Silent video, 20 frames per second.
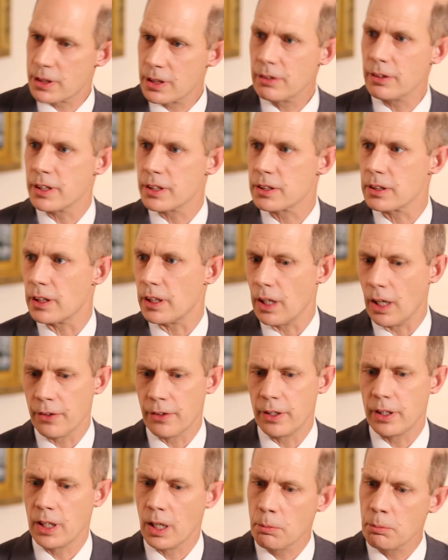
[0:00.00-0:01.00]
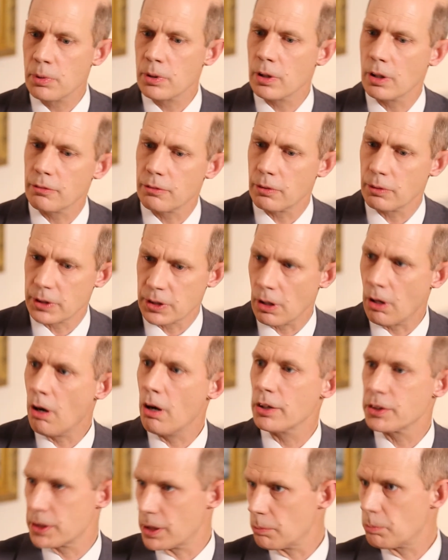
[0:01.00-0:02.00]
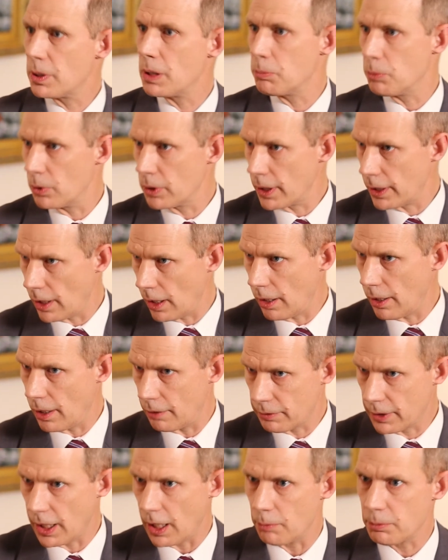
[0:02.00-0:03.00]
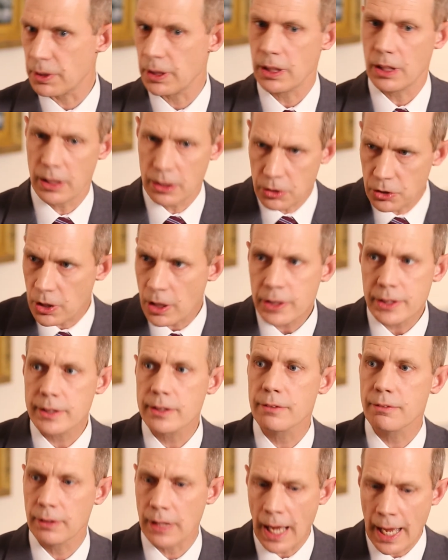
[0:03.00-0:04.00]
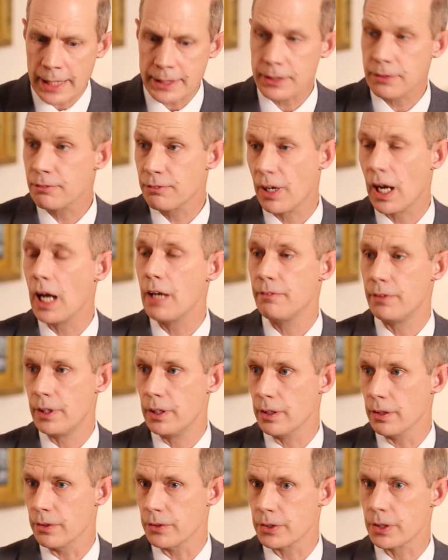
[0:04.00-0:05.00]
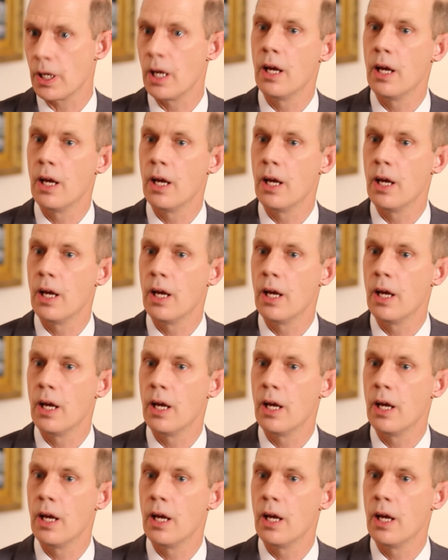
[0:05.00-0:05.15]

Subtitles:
seriously, the number of dogs that people have kept in just the last 5 years,